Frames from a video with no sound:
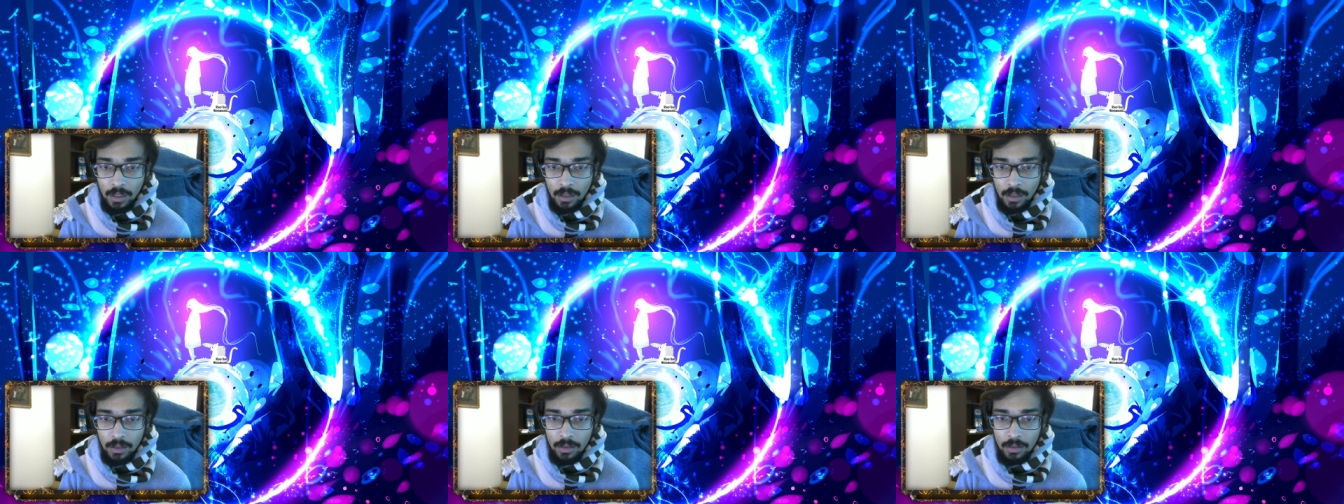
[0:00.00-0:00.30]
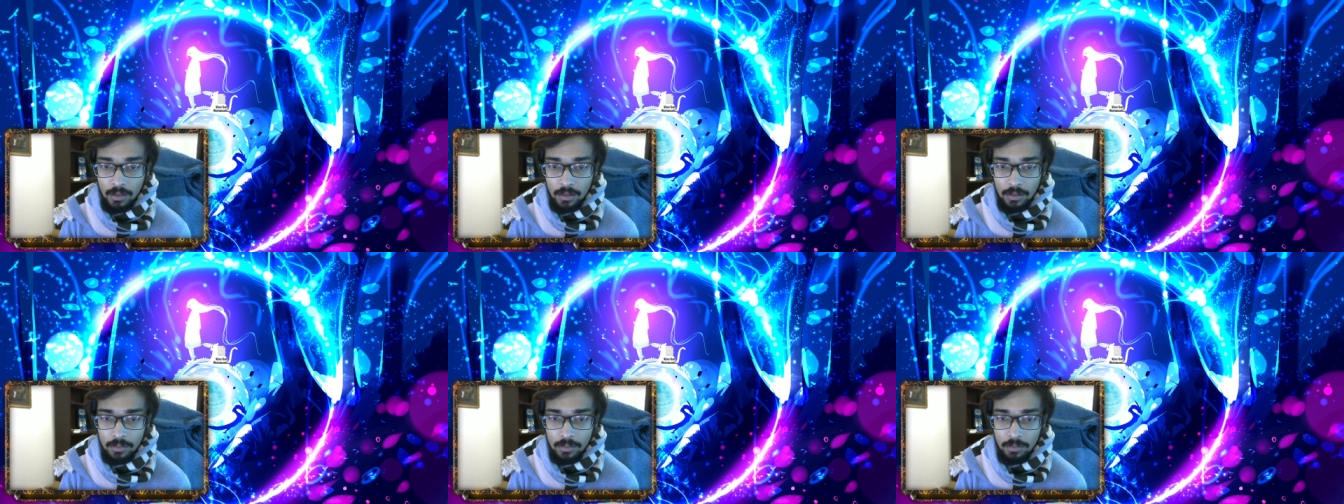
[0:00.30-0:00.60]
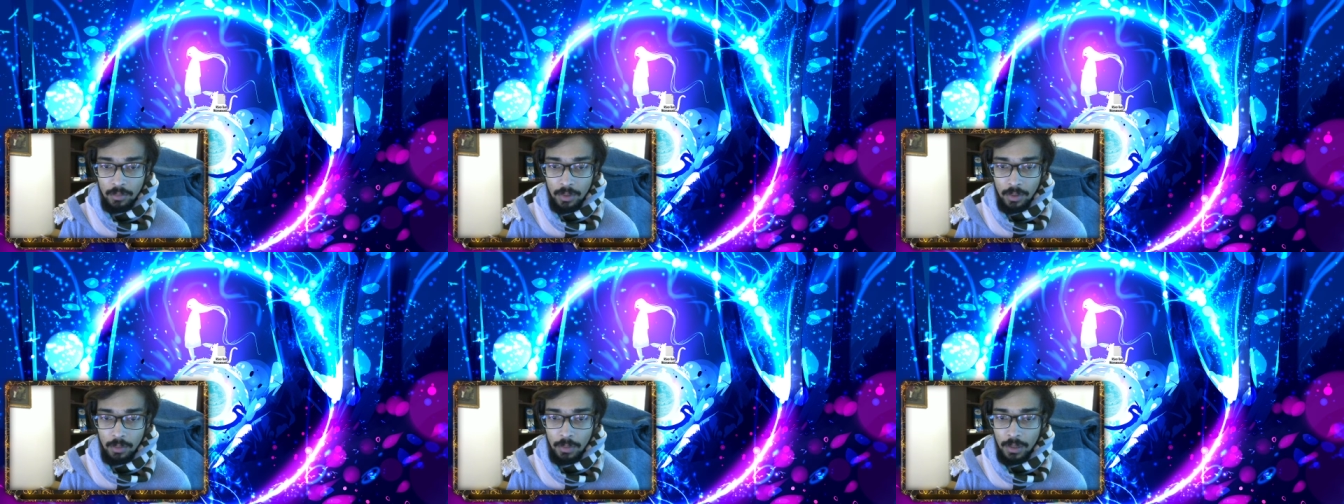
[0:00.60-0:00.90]
Oh,
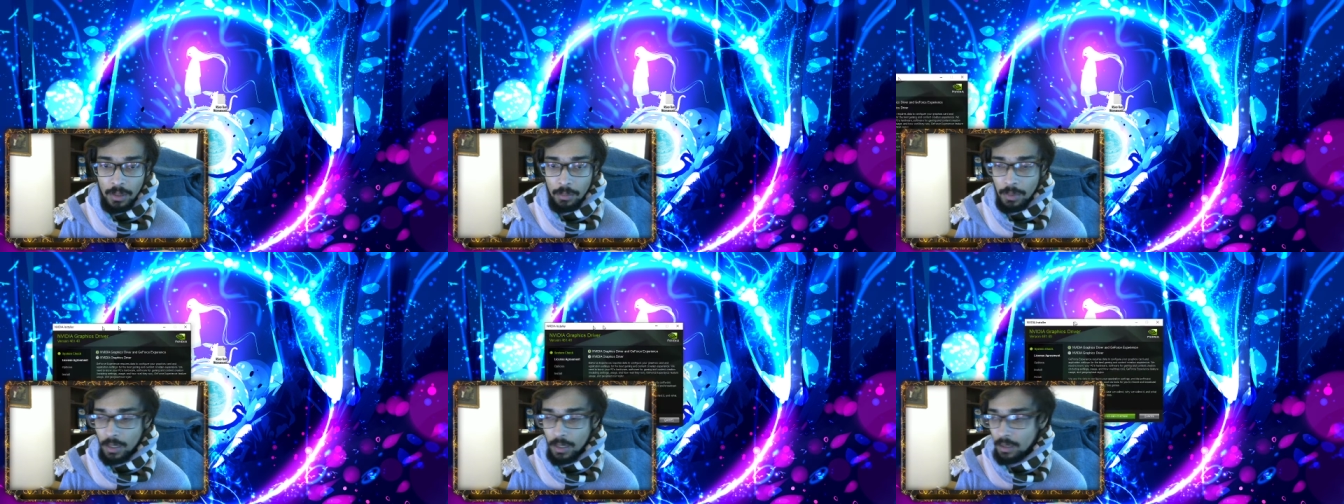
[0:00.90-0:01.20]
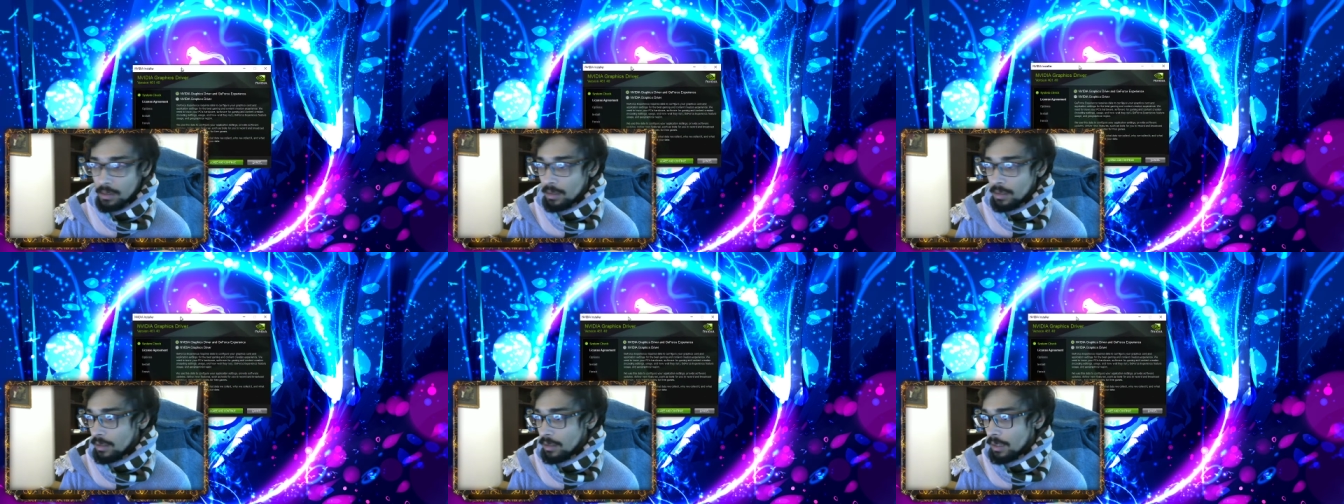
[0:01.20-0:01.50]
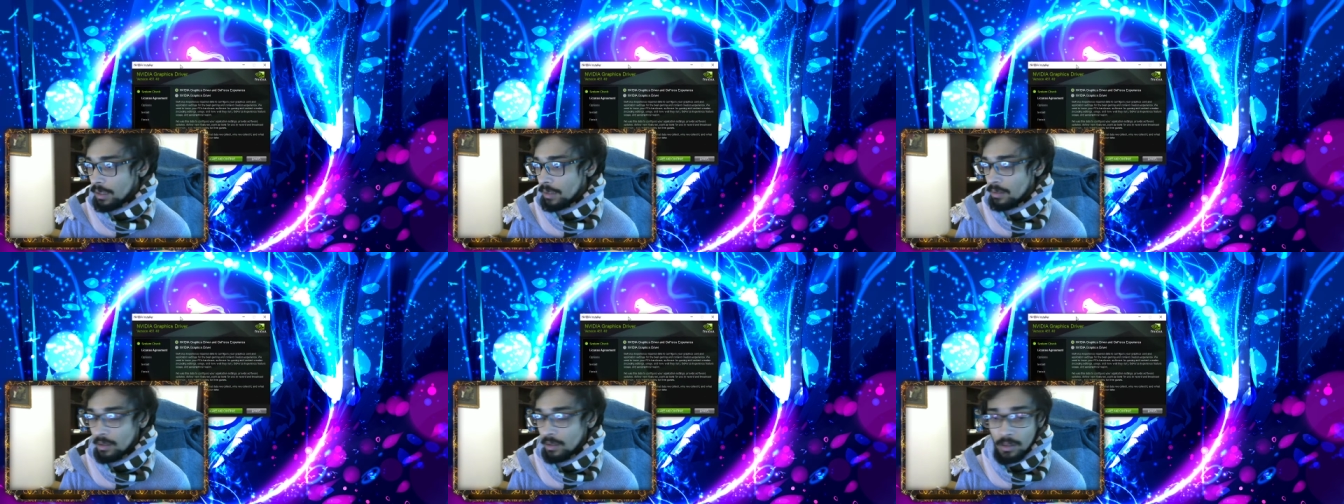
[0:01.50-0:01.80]
pop up has
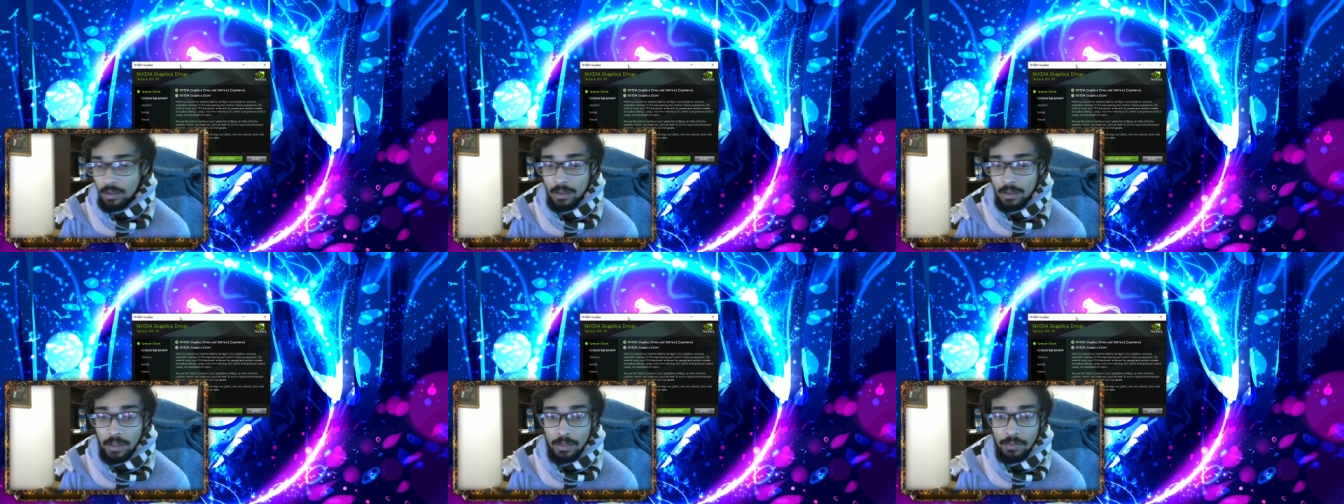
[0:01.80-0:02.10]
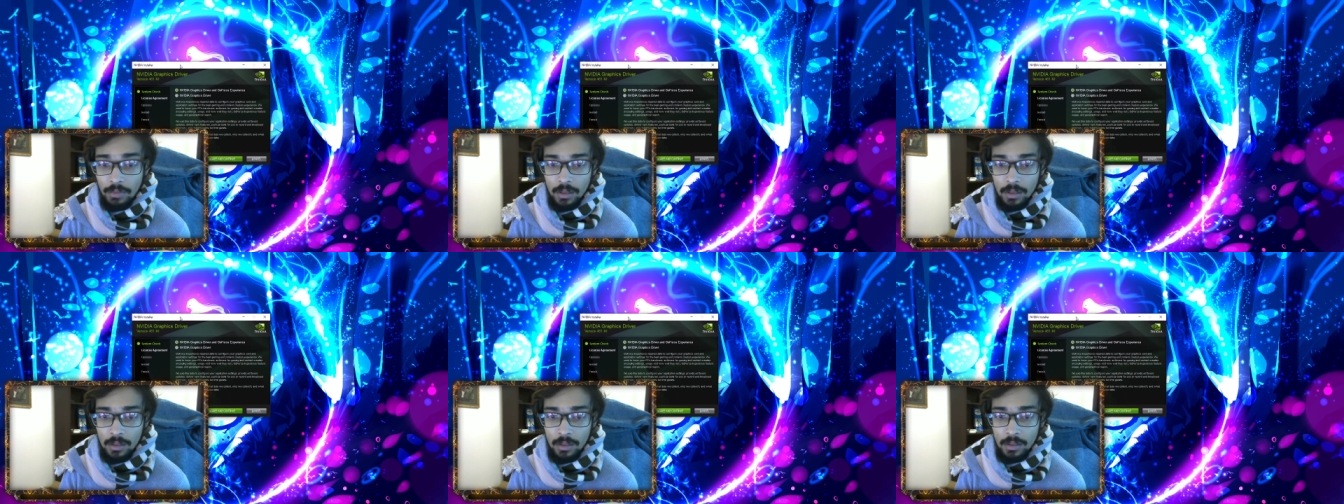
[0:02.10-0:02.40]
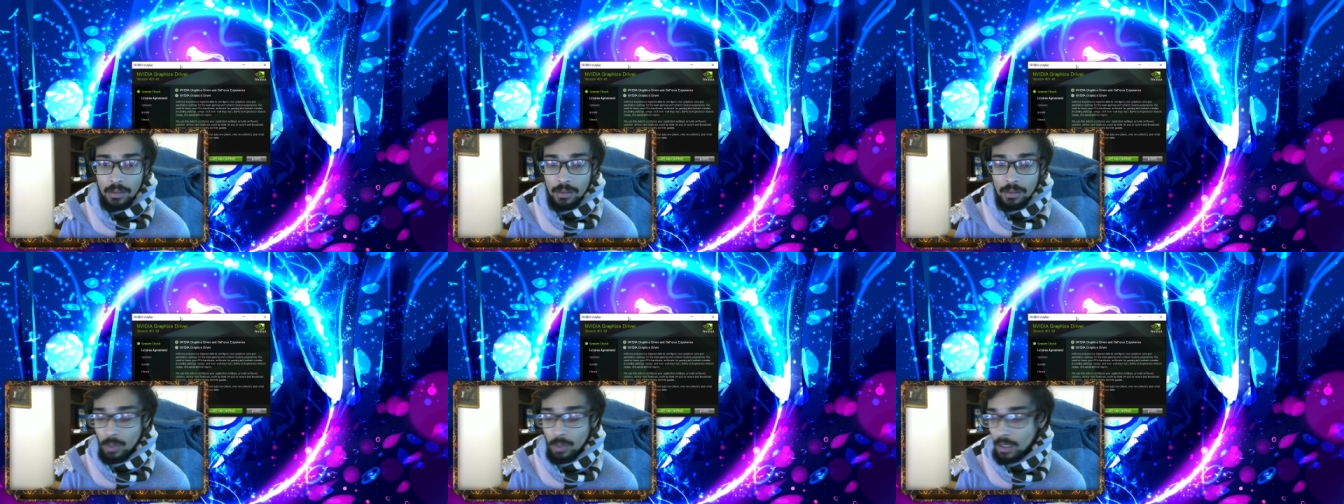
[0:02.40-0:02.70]
a different
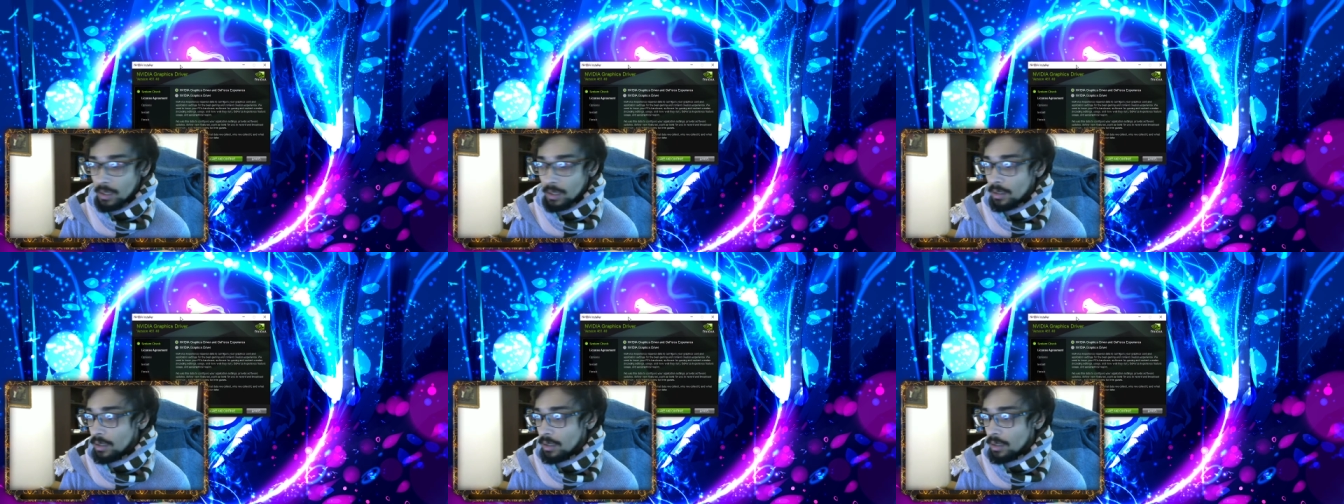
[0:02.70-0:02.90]
one.